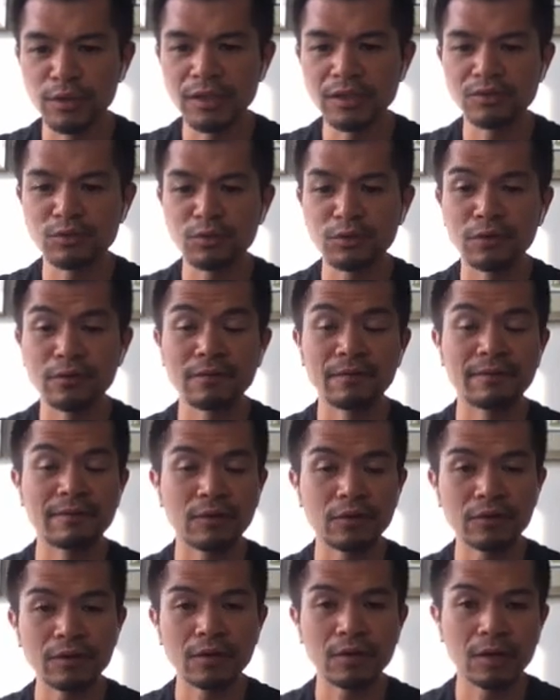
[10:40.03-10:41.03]
we need to
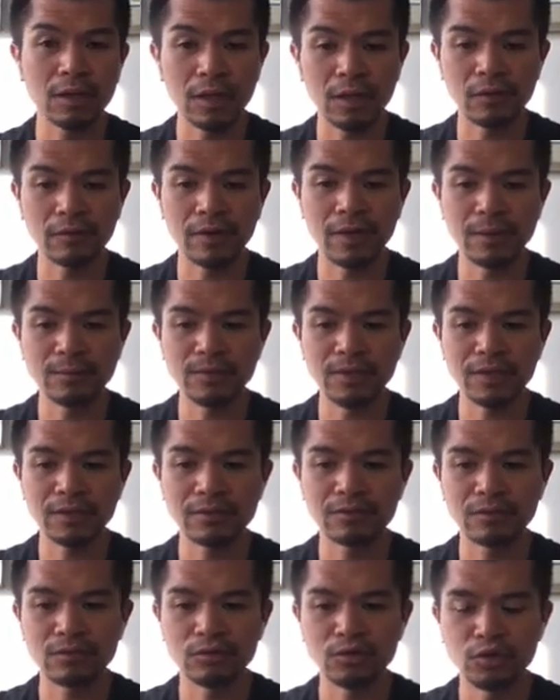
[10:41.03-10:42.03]
convert our color
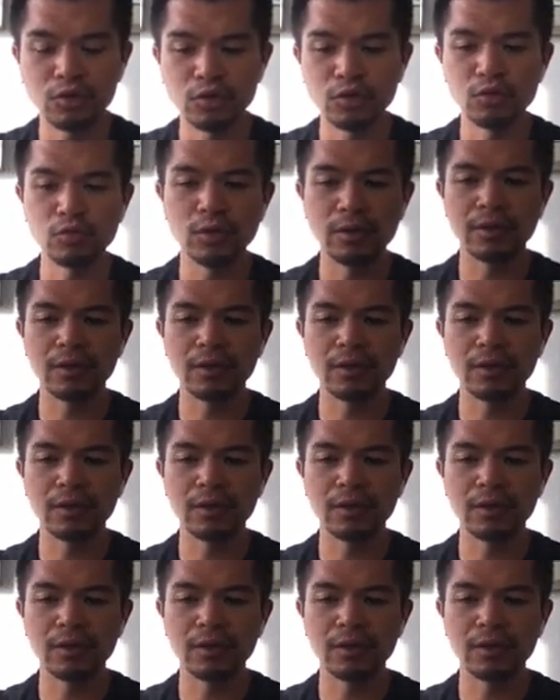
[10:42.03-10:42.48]
object to a